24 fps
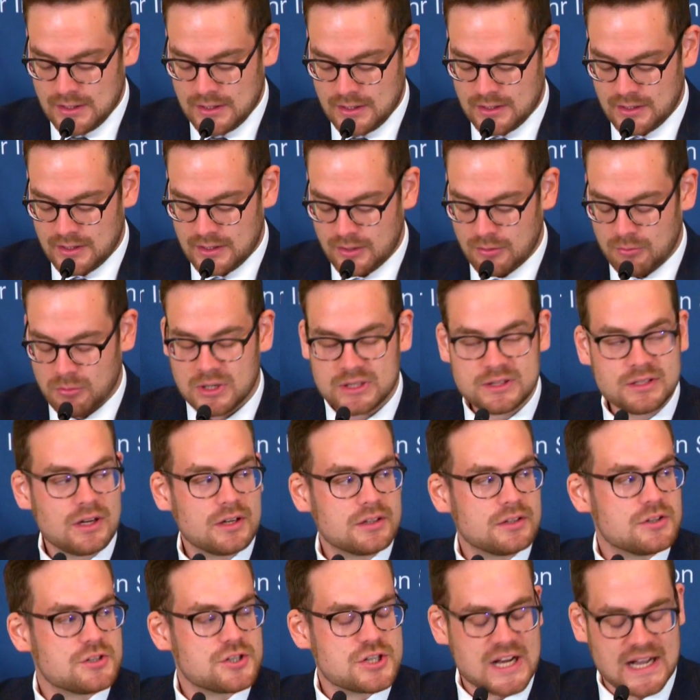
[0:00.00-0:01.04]
What
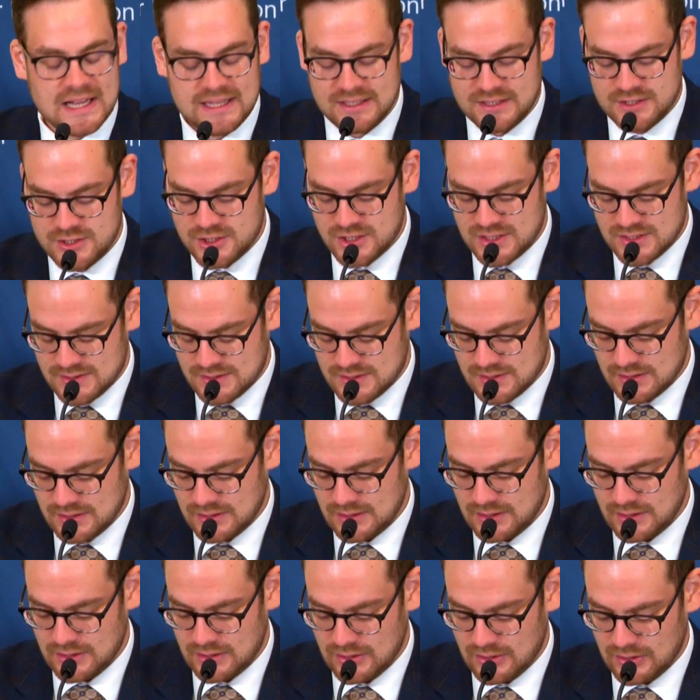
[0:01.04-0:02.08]
are the challenges
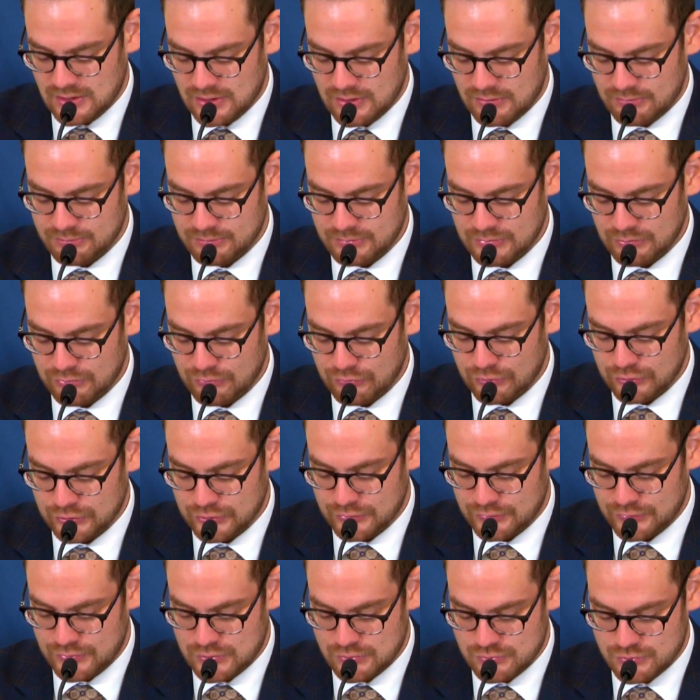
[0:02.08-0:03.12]
for
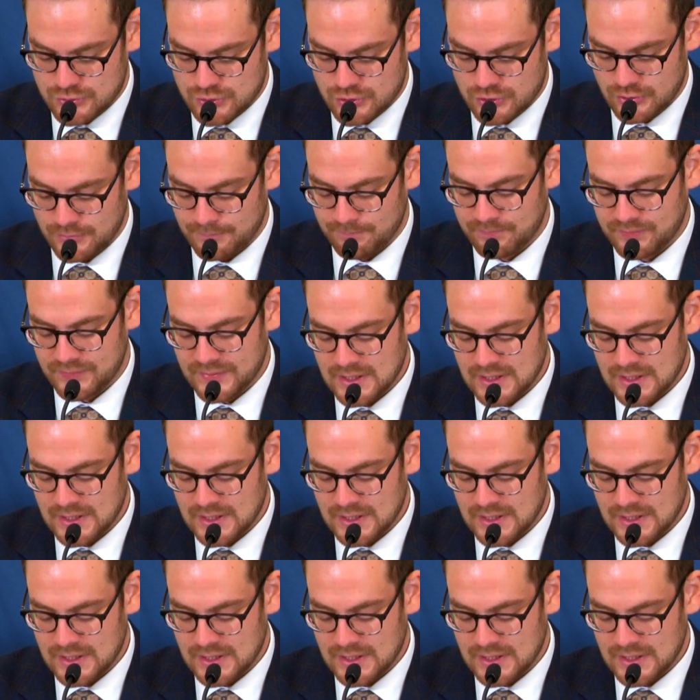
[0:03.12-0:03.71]
the future?